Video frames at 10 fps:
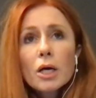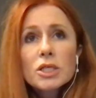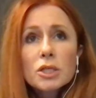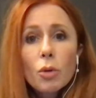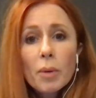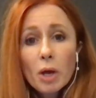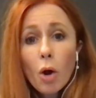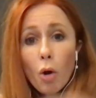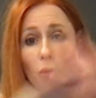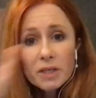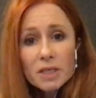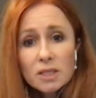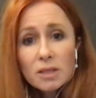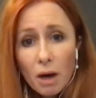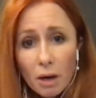But all this
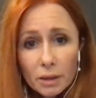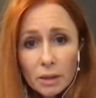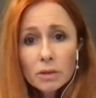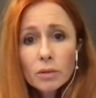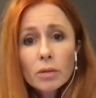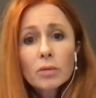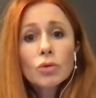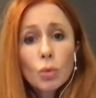started 2